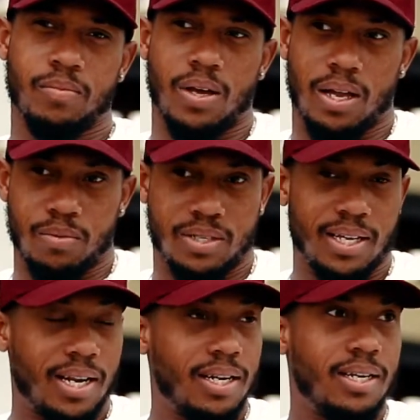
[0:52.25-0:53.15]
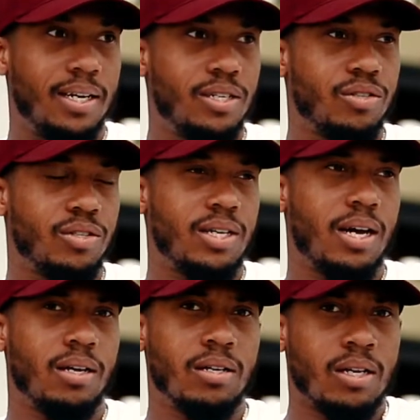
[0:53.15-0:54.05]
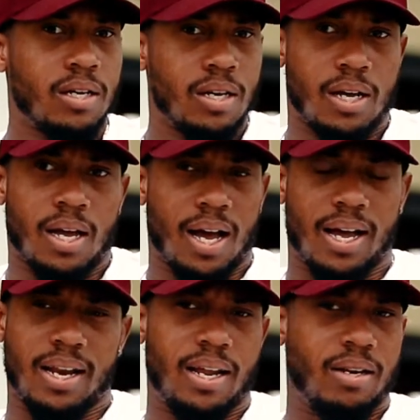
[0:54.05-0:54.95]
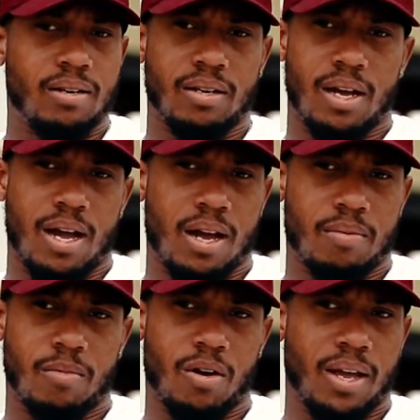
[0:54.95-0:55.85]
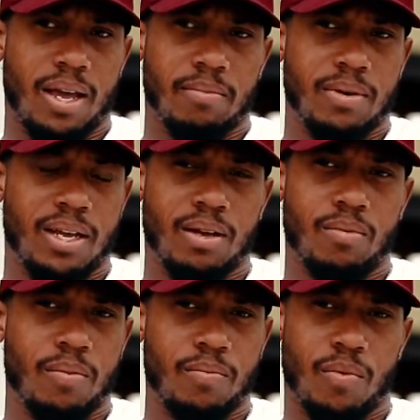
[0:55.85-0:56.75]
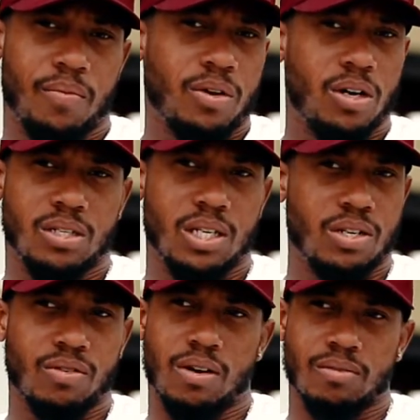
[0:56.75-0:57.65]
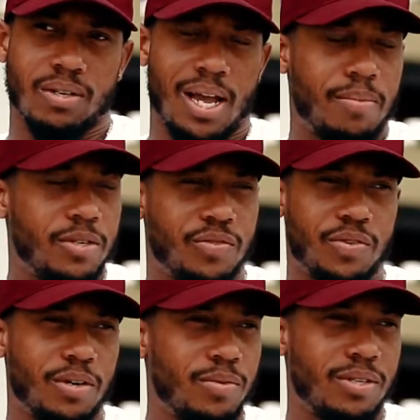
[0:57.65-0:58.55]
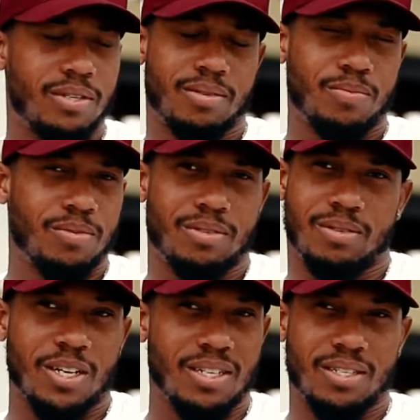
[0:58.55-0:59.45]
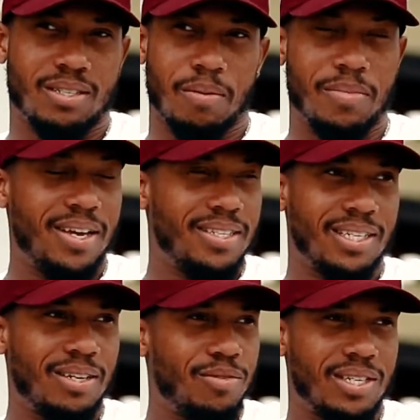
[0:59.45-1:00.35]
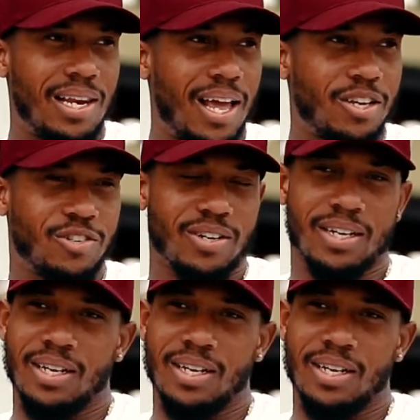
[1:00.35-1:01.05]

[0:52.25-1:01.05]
We stayed at a nice hotel. And then on game day, when we got to the ground, the atmosphere was just amazing. It was electric.